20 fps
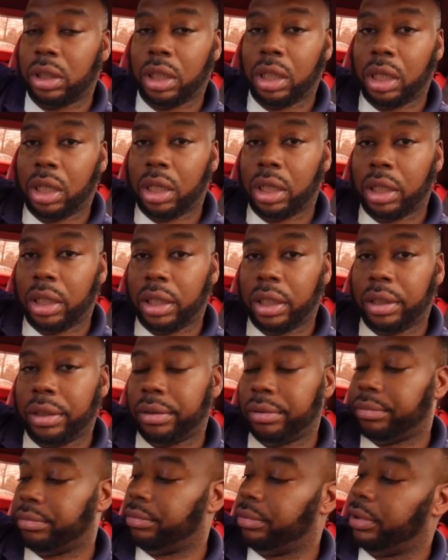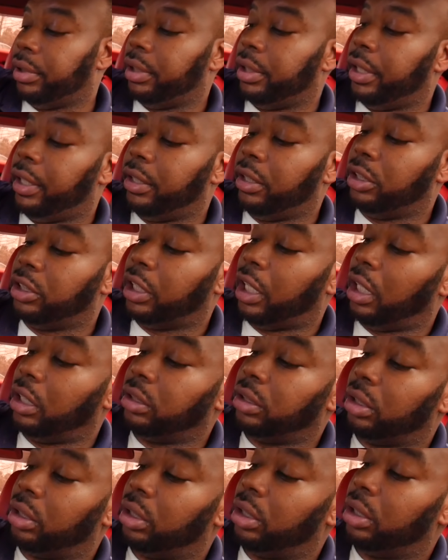uh,
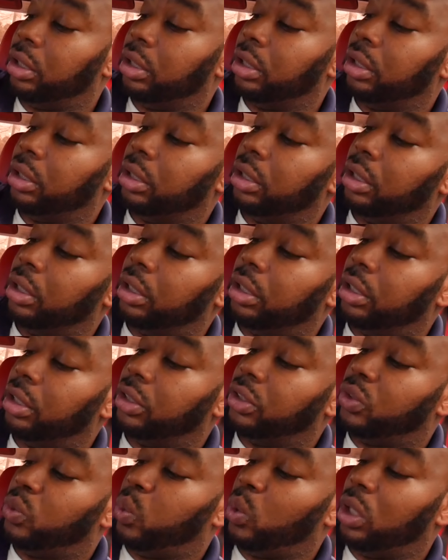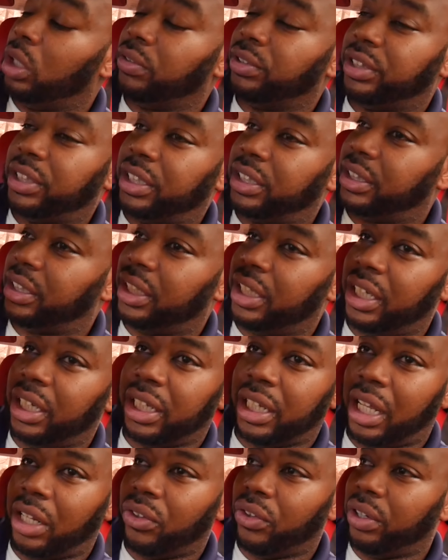Energizer
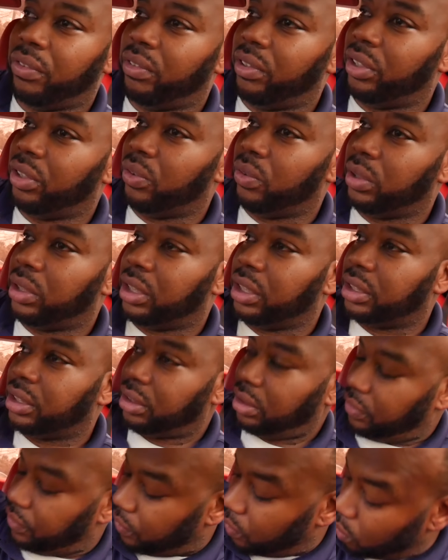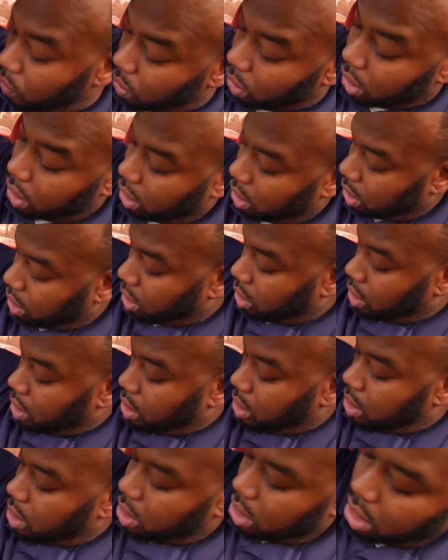1216. I don't even know what this is for.
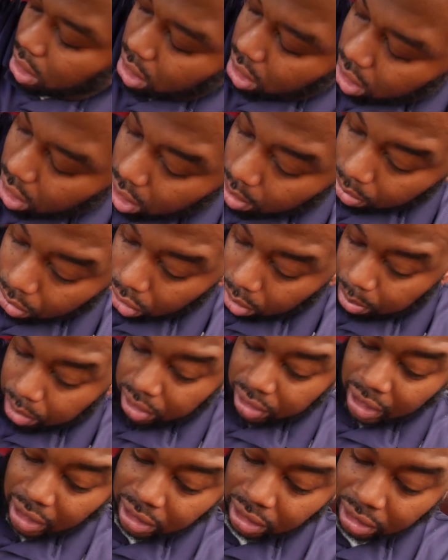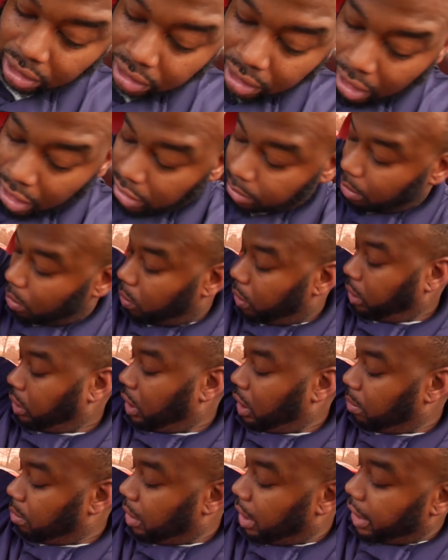Uh, I'm gonna put that to the side. It's my work
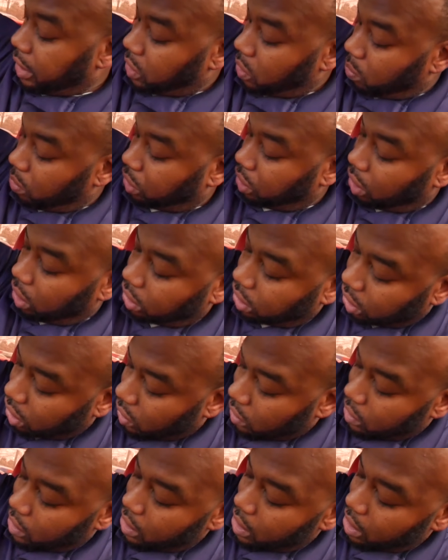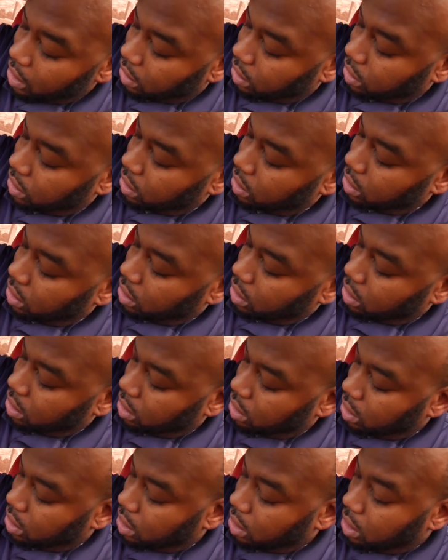name badge. I want y'all to see all that.
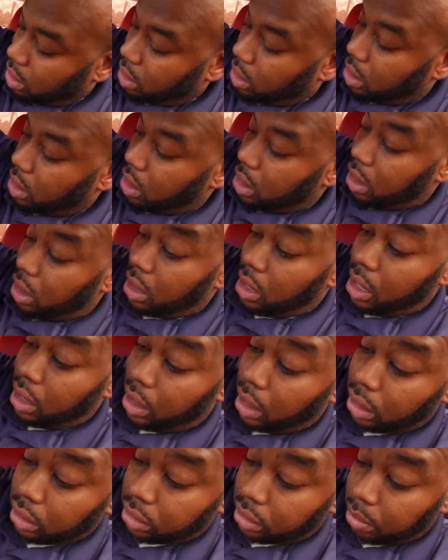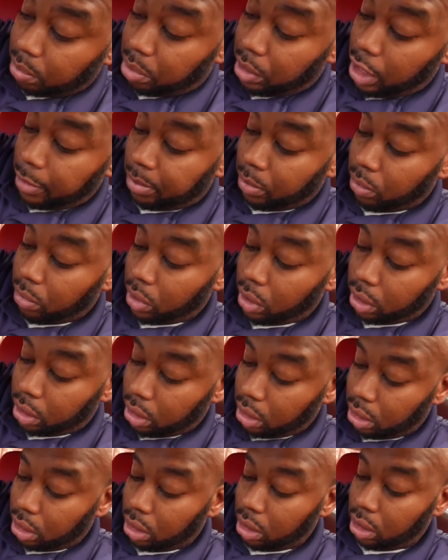And I got some paperwork
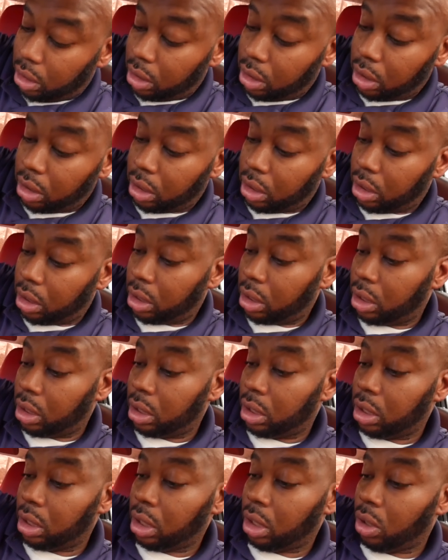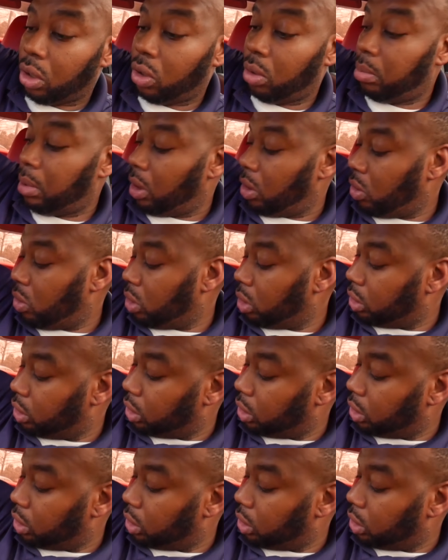in here. Oh, my oil